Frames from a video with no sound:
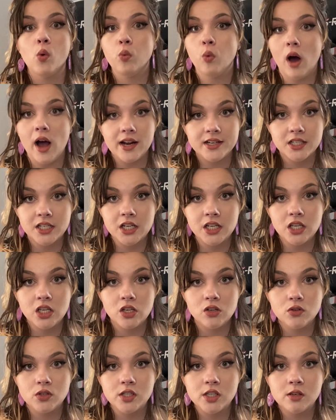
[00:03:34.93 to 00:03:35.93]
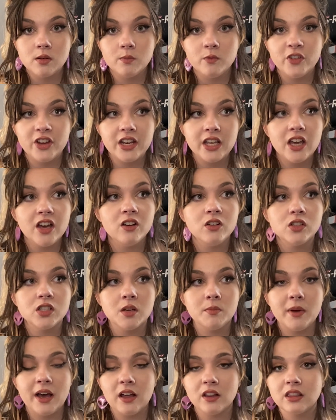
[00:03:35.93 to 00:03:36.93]
watching YouTube videos
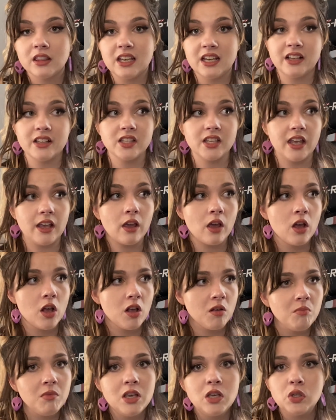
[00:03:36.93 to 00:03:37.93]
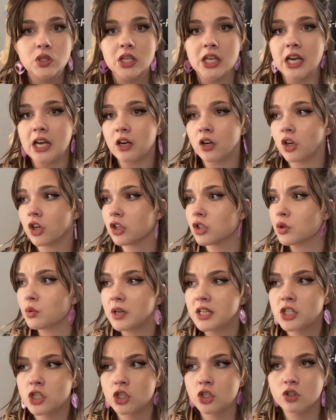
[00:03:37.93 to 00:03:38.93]
about things like music or
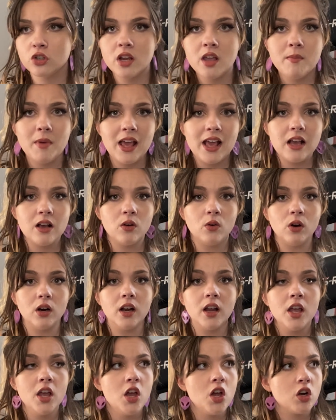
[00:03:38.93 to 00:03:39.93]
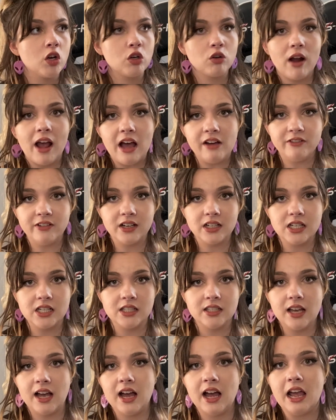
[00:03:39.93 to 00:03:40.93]
Twitch streaming or graphic
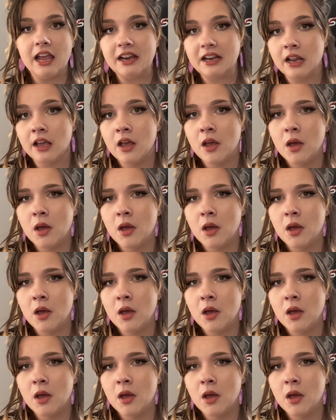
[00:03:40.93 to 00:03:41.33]
design,